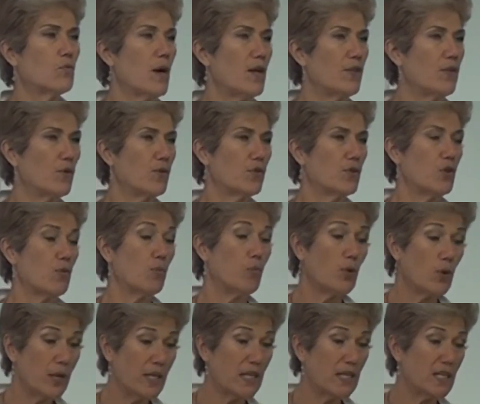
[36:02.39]
whether you're
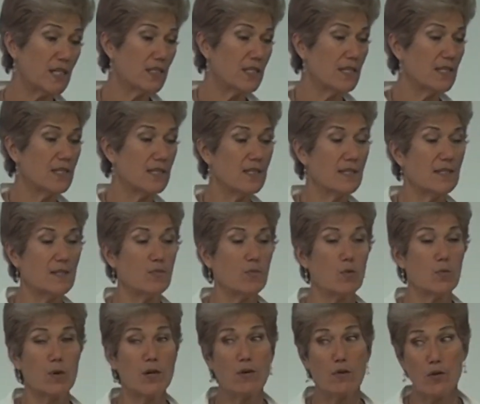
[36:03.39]
putting it into the system
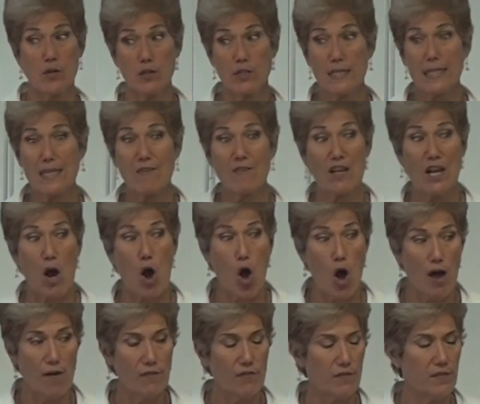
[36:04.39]
or whether it's giving
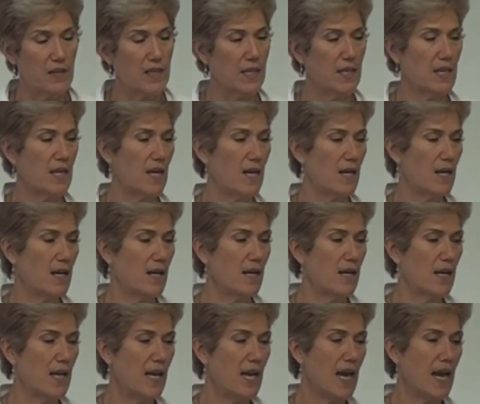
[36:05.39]
off the
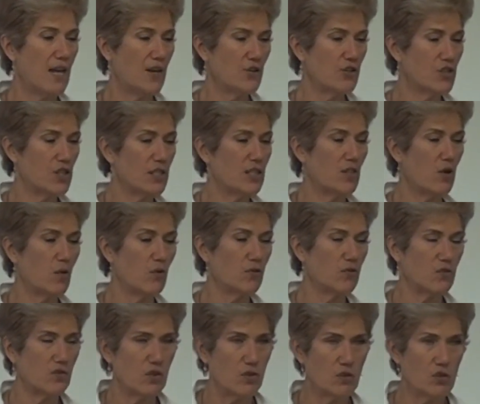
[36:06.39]
energy. There'll
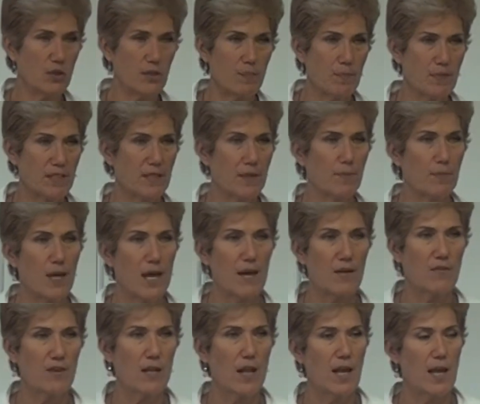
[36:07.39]
usually be some
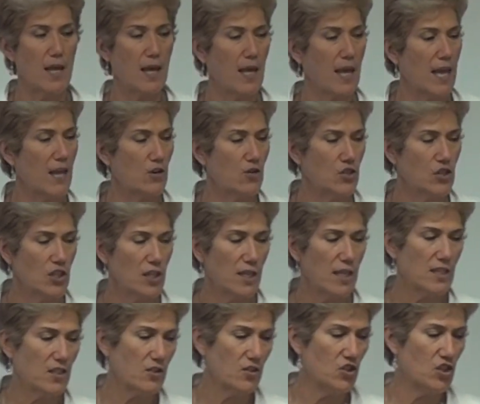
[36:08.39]
kind of energy
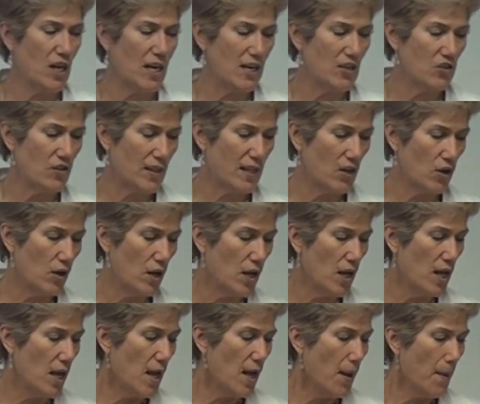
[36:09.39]
exchange there.
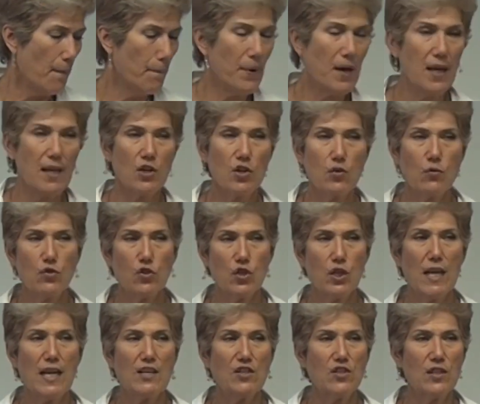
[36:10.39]
But you
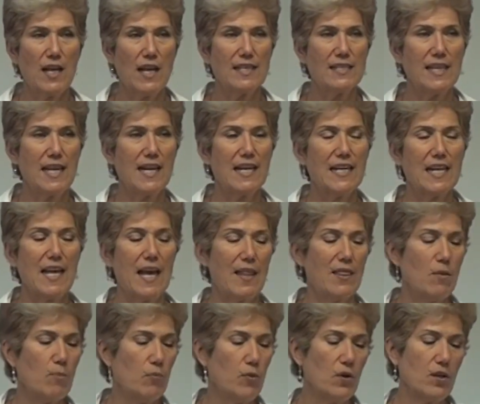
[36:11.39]
change the identity,
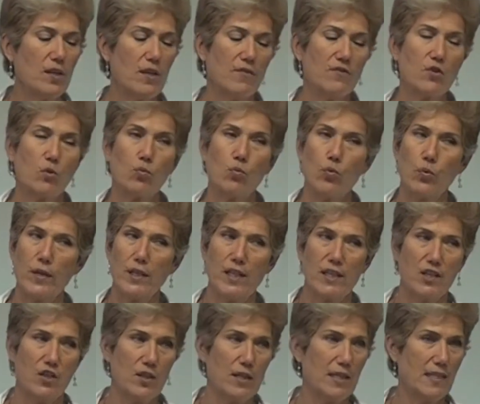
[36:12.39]
and the book gives a
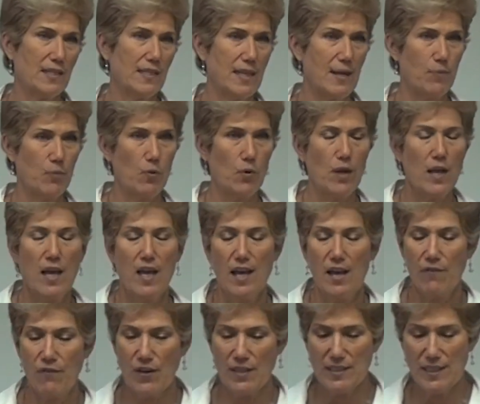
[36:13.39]
really good example.
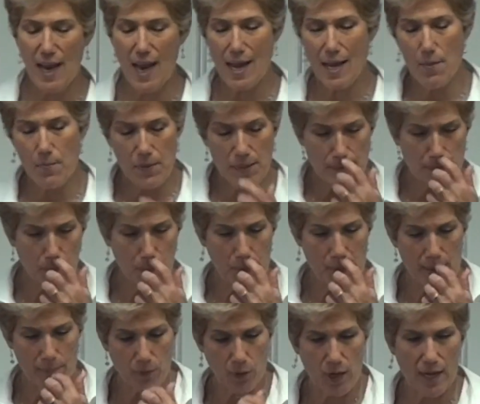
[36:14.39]
If I take a piece of
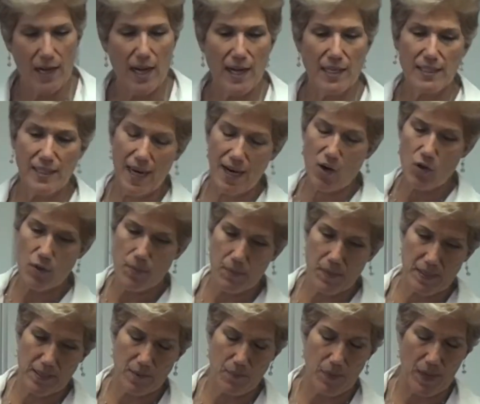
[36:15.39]
paper and I tear the
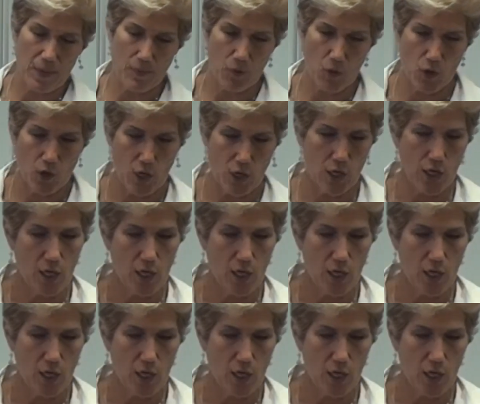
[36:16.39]
piece of paper,